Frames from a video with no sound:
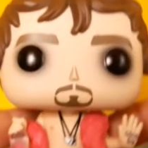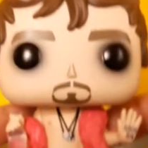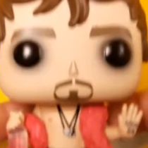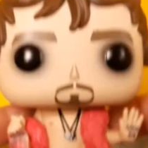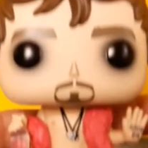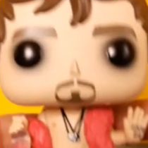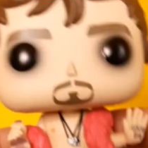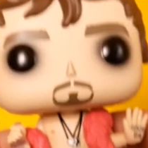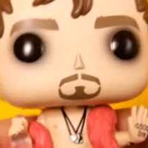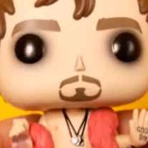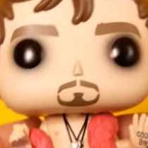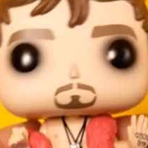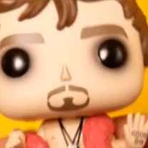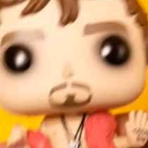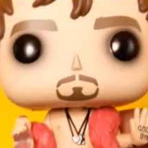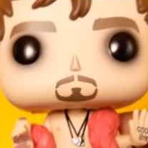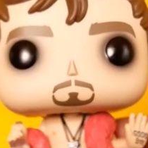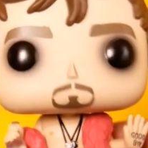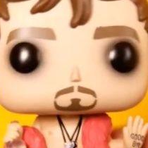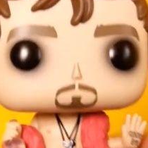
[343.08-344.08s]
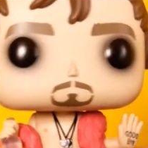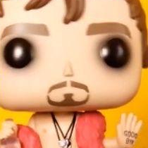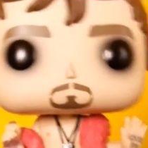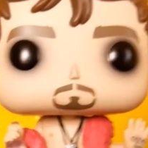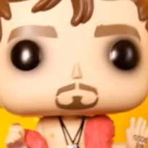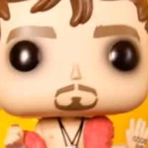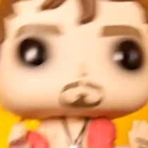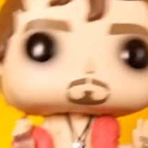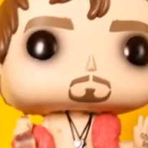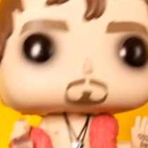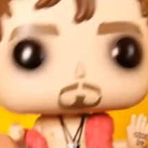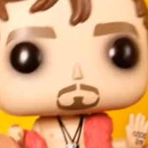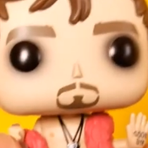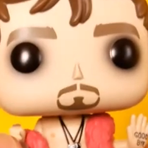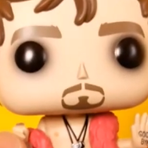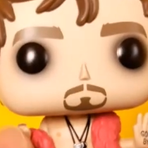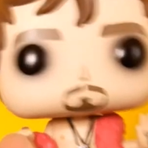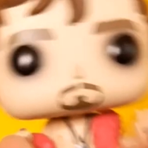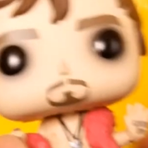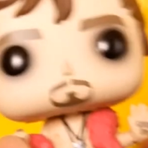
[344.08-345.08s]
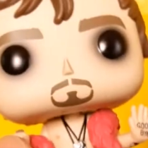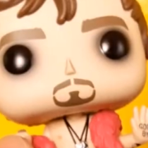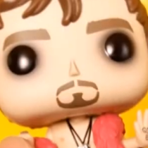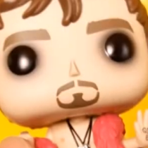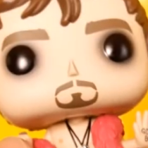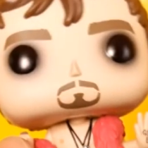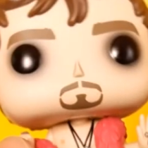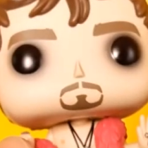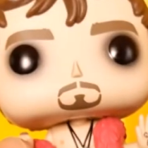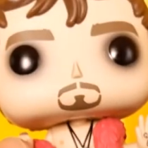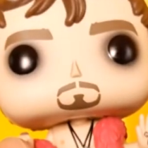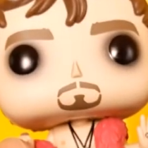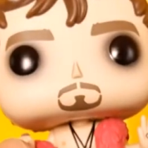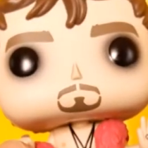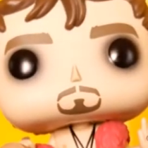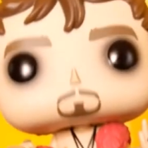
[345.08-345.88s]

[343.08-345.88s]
and this Funko Pop is really like amazing for me.